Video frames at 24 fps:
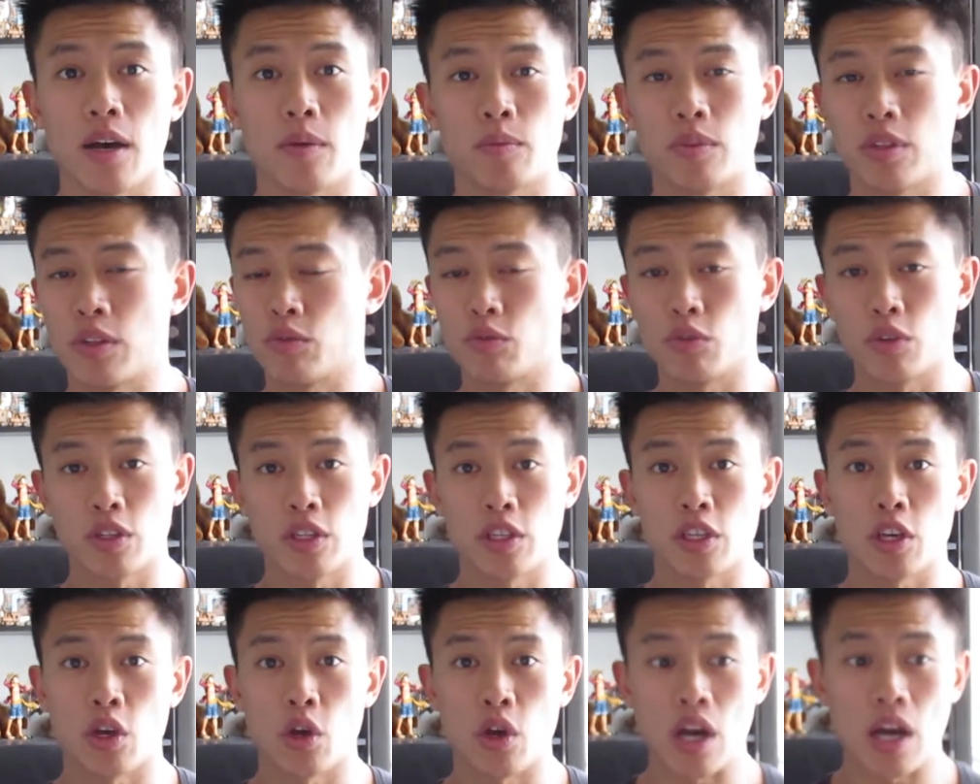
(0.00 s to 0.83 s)
Didn't
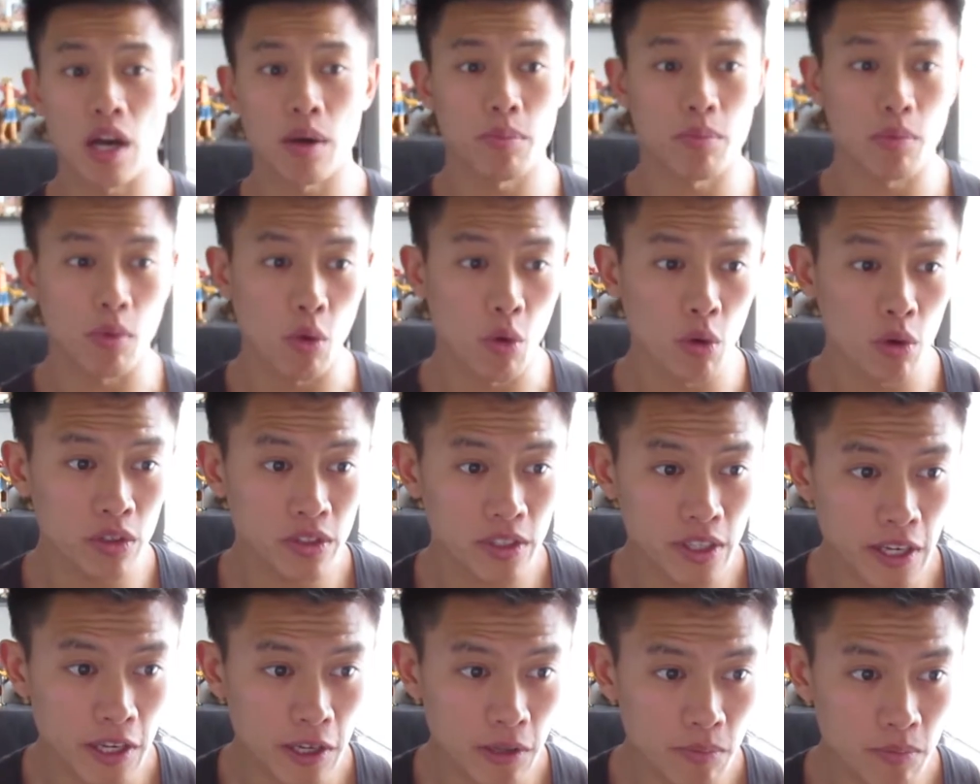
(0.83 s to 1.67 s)
really go up or
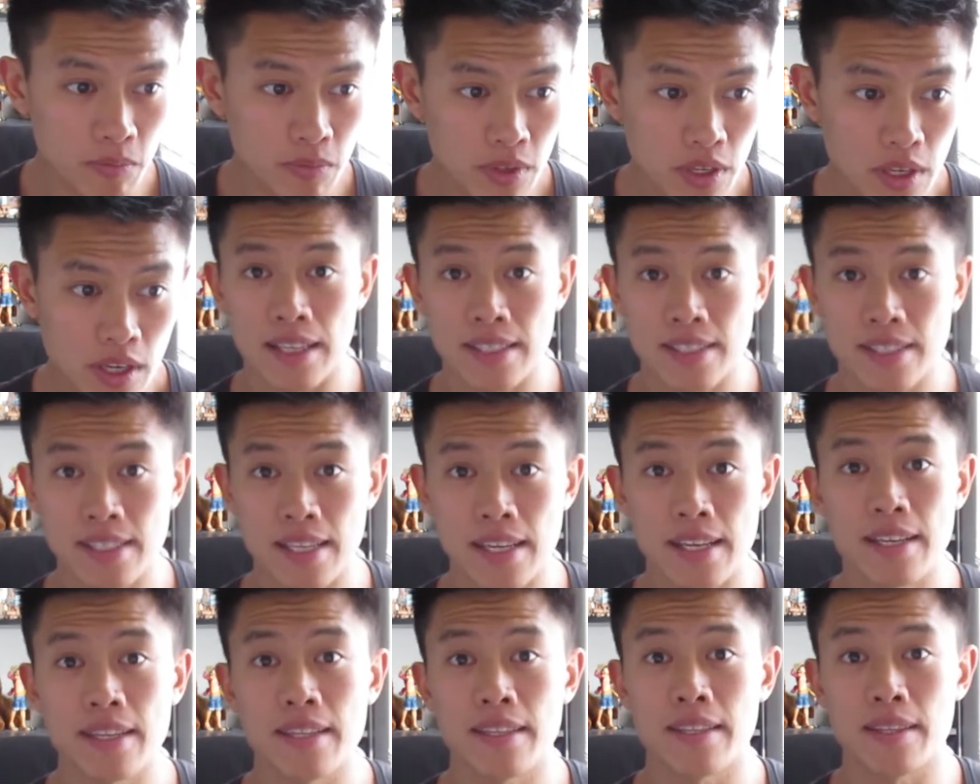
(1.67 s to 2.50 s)
down. I'd
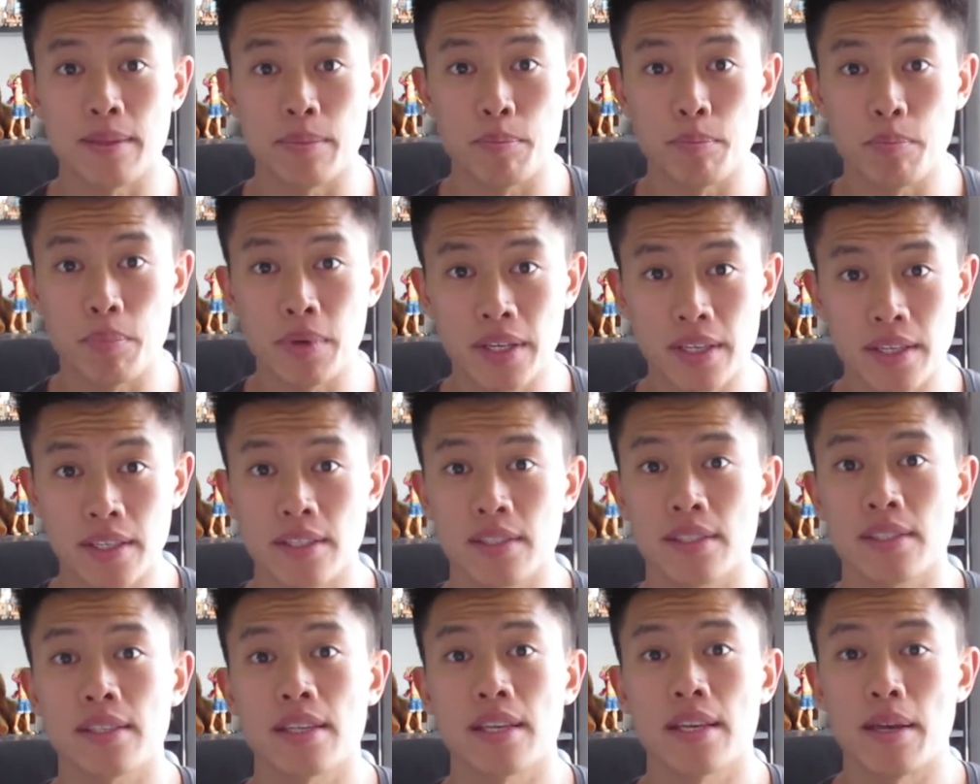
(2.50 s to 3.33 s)
say the
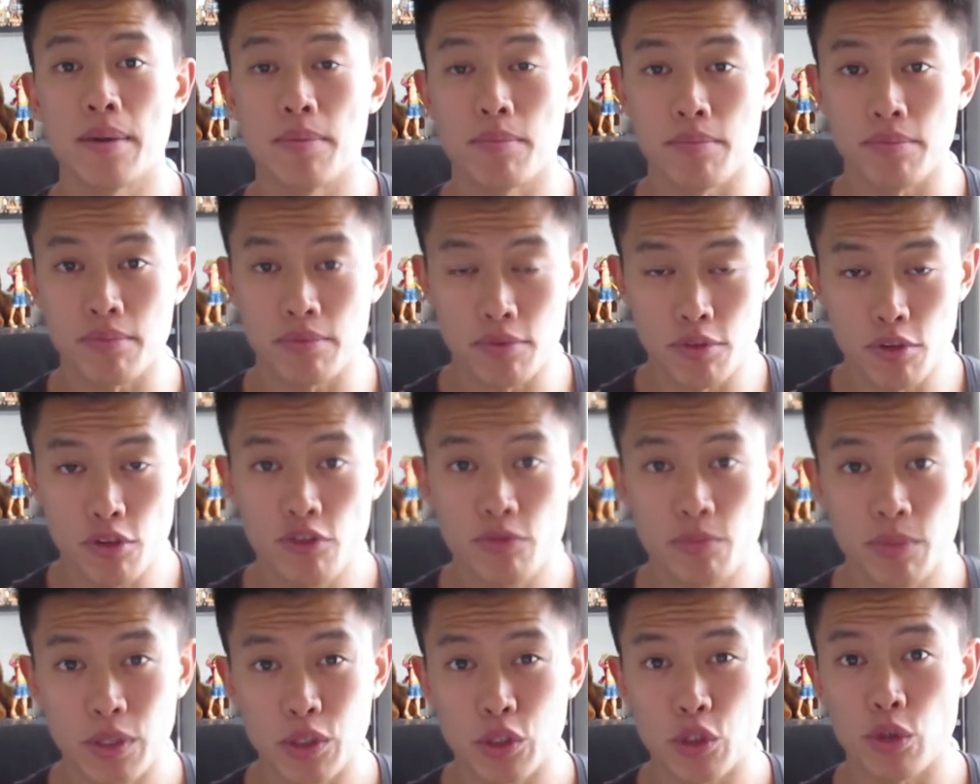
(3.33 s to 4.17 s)
biggest
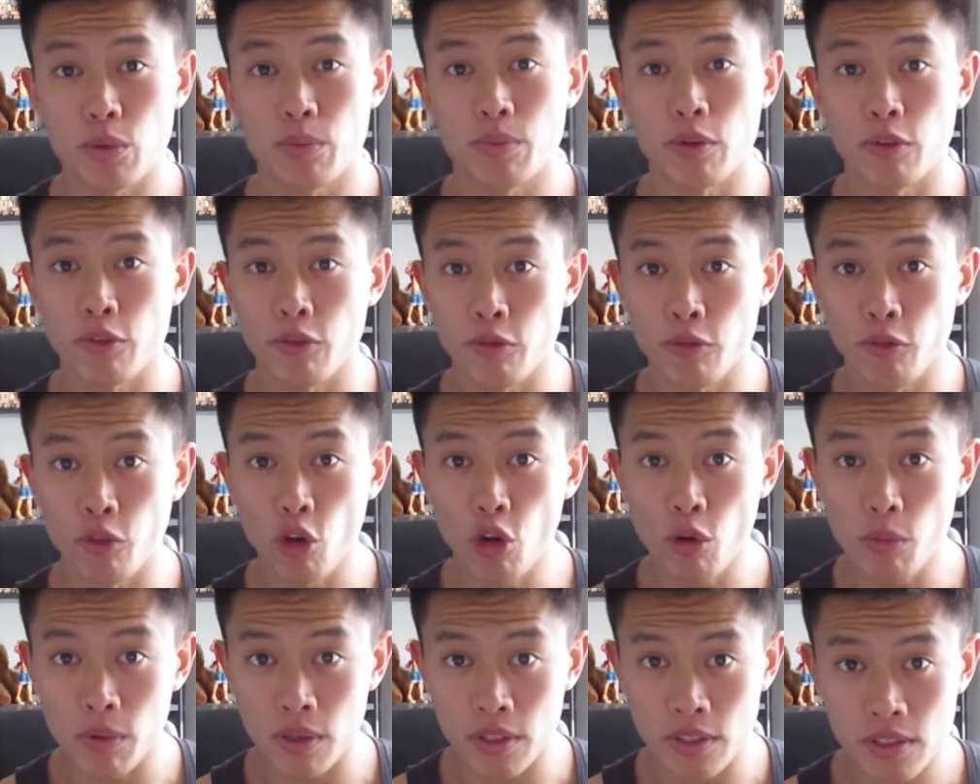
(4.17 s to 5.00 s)
improvement to
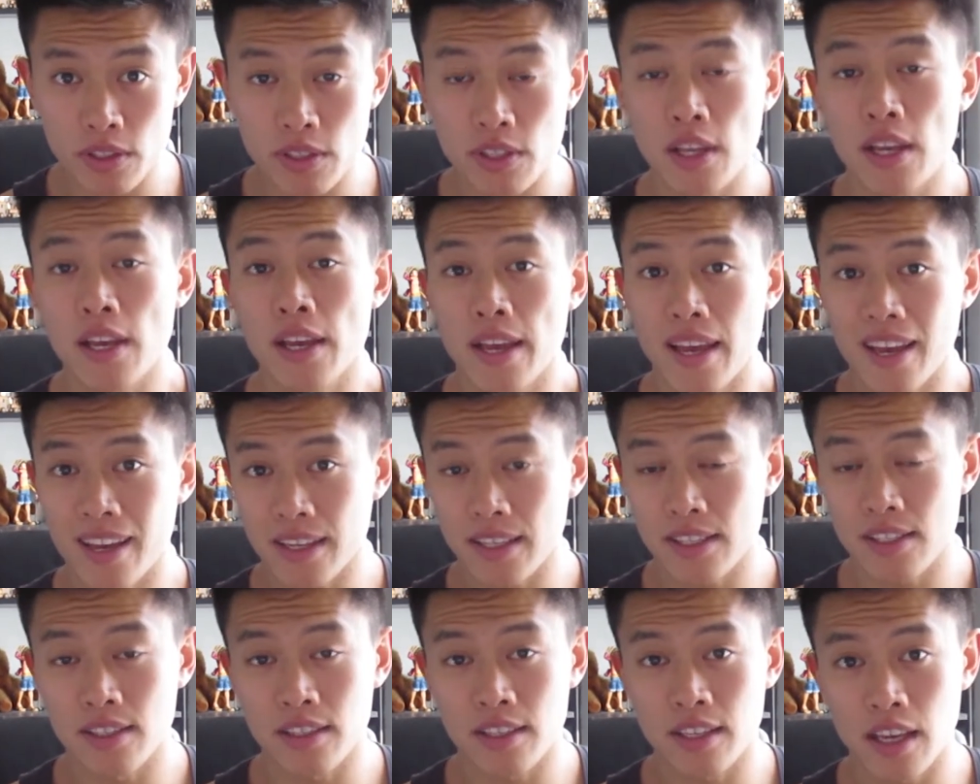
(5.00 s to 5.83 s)
performance
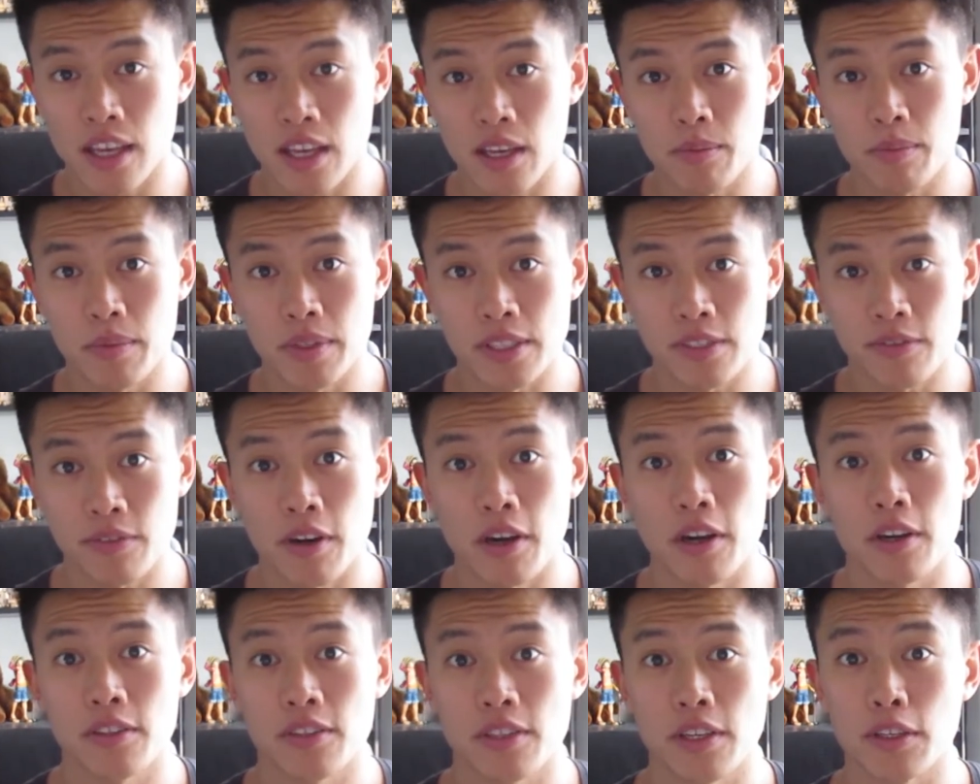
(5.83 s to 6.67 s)
actually came as
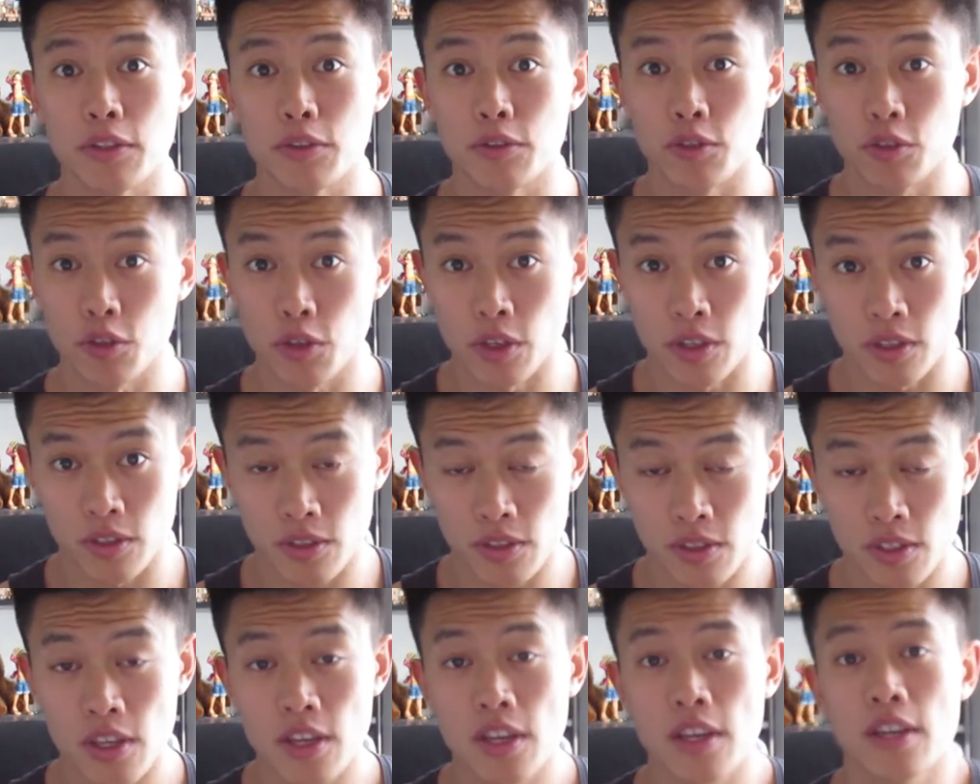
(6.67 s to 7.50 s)
far as
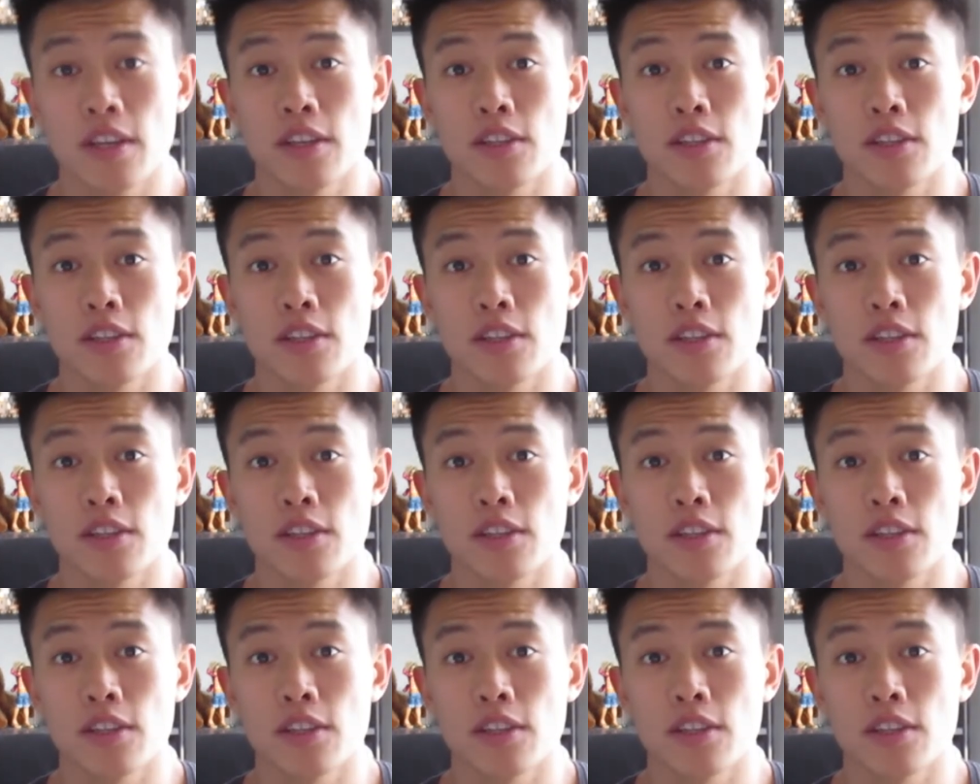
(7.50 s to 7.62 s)
endurance.